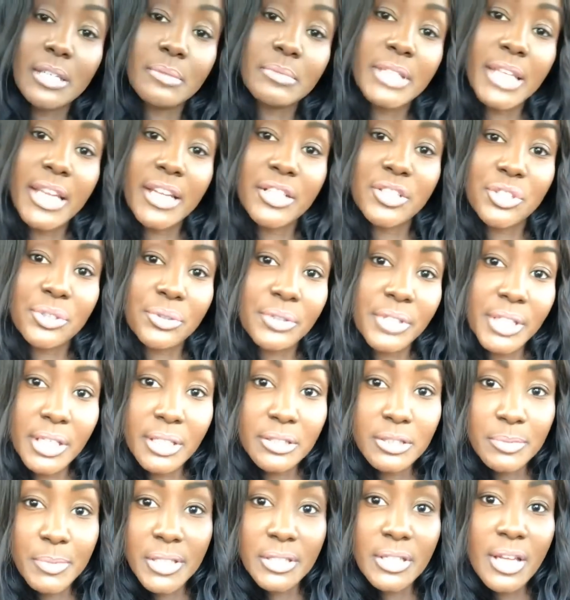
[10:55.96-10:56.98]

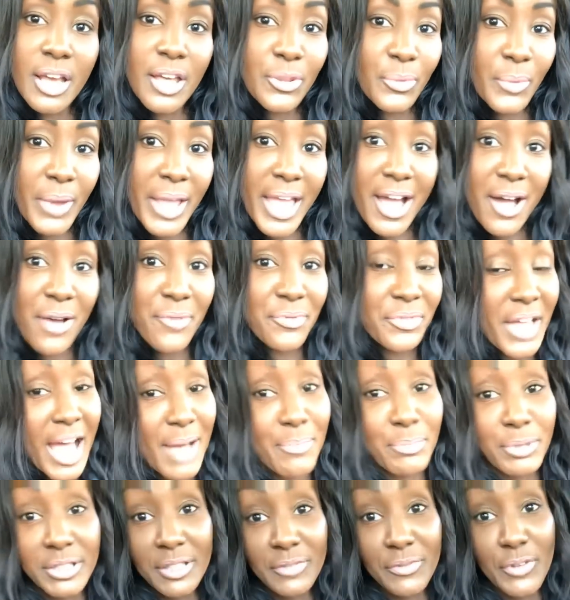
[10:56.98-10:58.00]
Tanjareen, spelled all the way out.
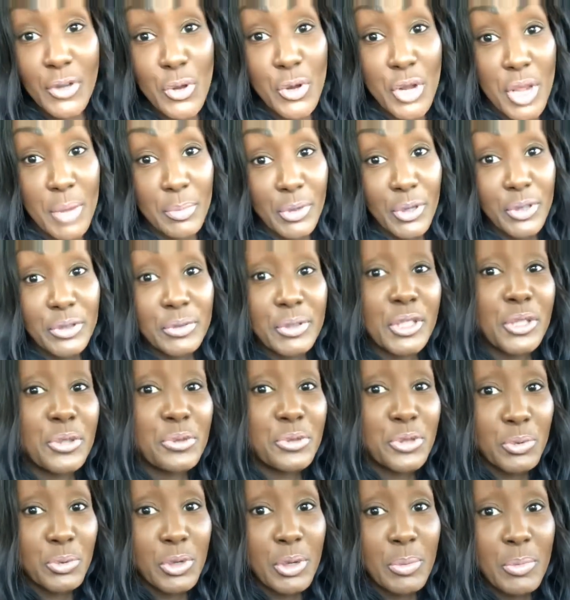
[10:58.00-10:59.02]
I put the vote up on the
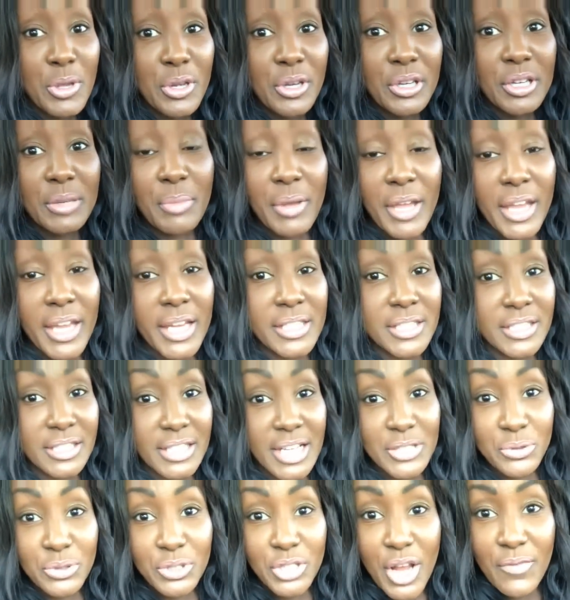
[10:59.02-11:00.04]
YouTube community page and
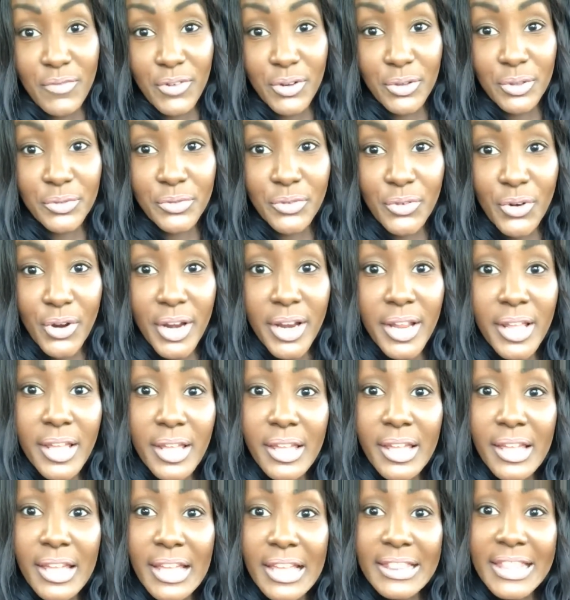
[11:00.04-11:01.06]
that's what y'all voted for.
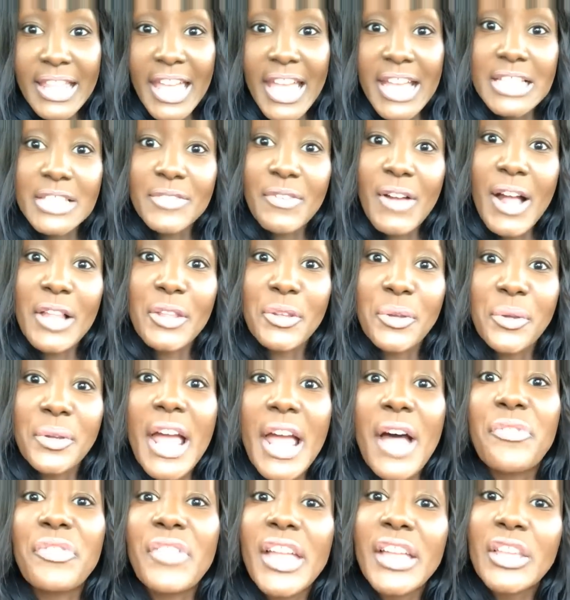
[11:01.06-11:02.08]
Thanks, following you
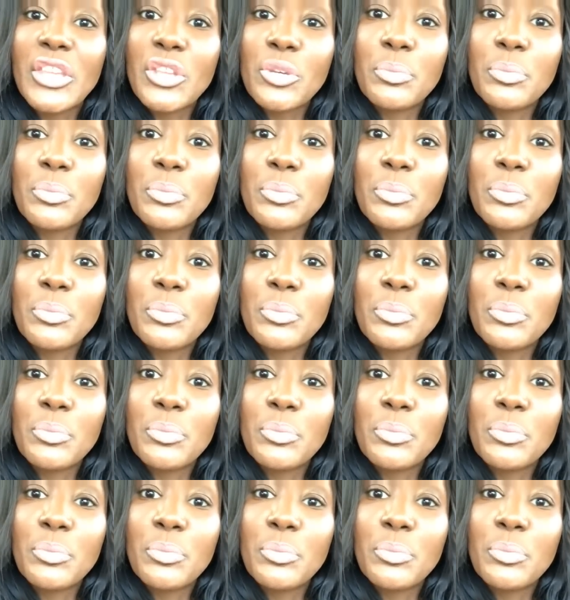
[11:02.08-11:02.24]
now. Thank you,